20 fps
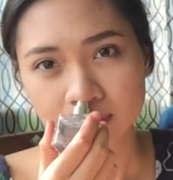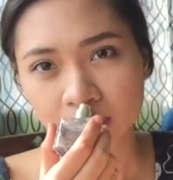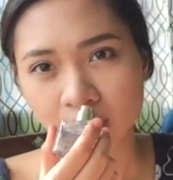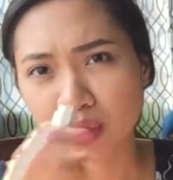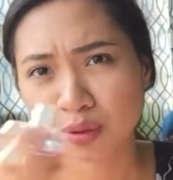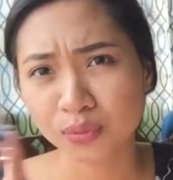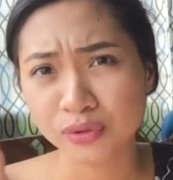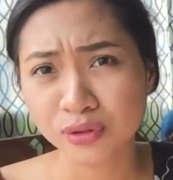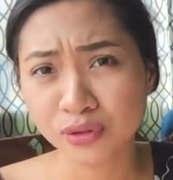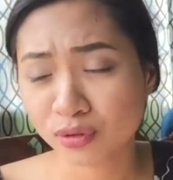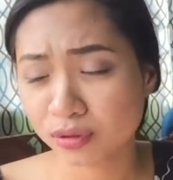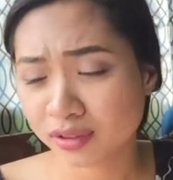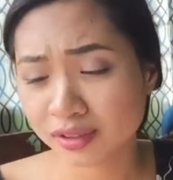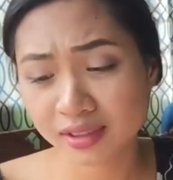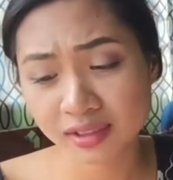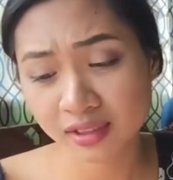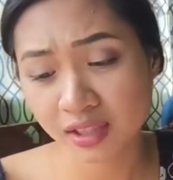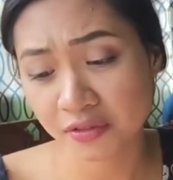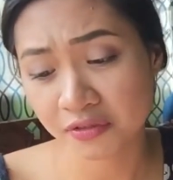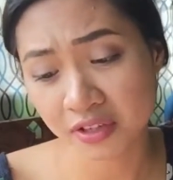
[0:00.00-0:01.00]
I would use
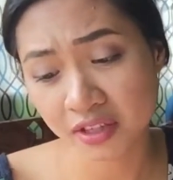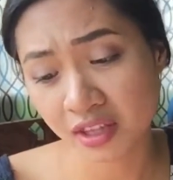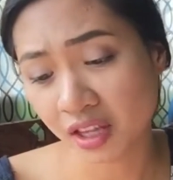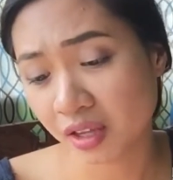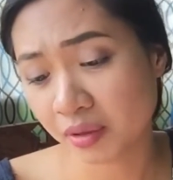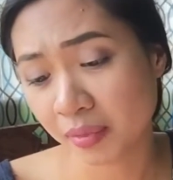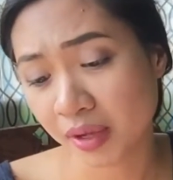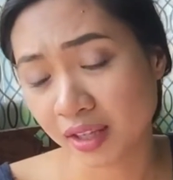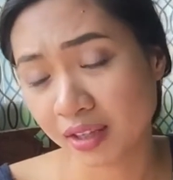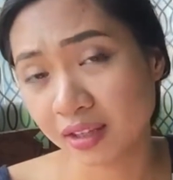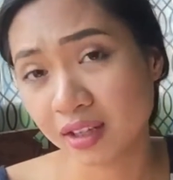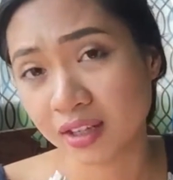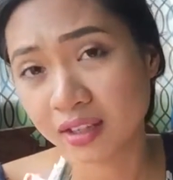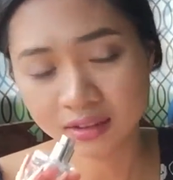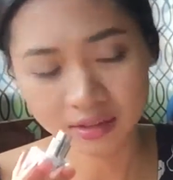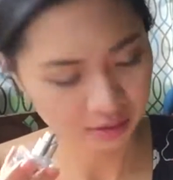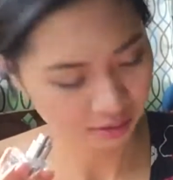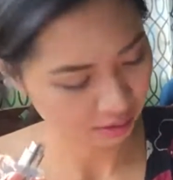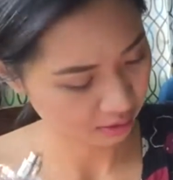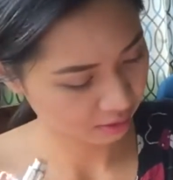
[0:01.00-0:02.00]
this every day, my God.
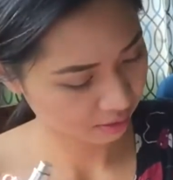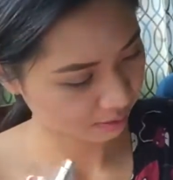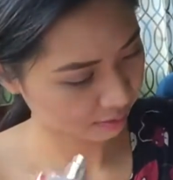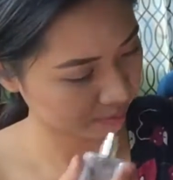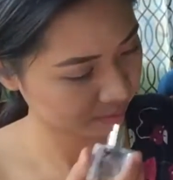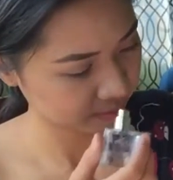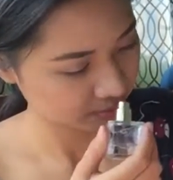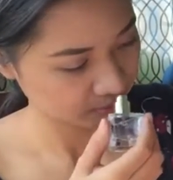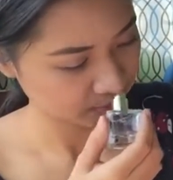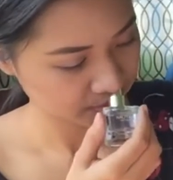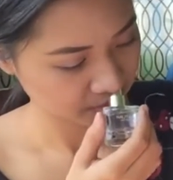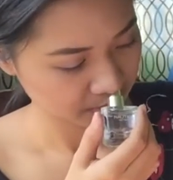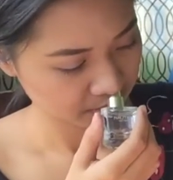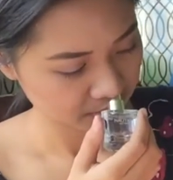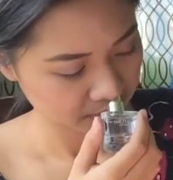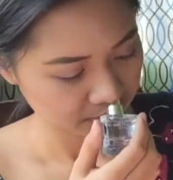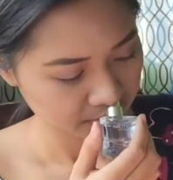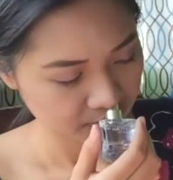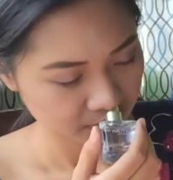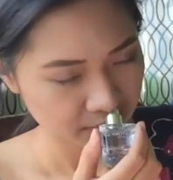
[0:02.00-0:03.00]

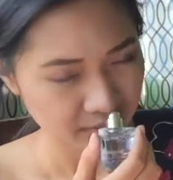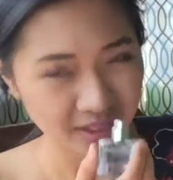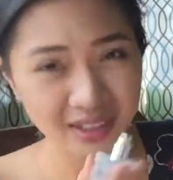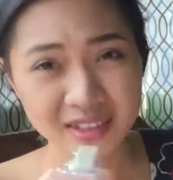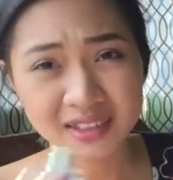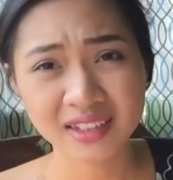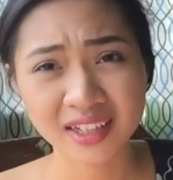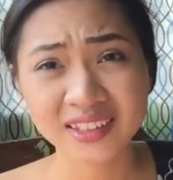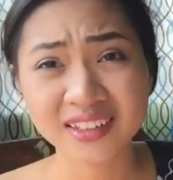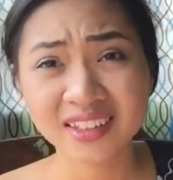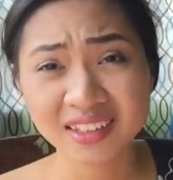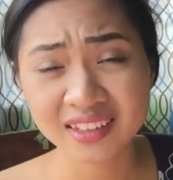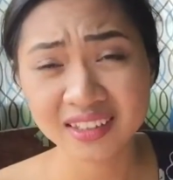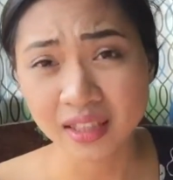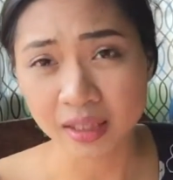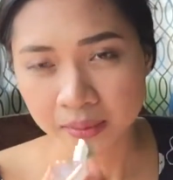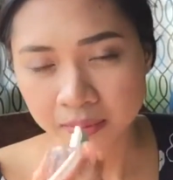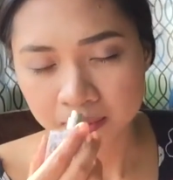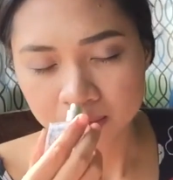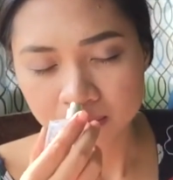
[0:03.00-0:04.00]
It's
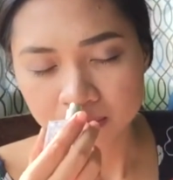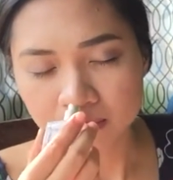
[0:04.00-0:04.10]
addicting.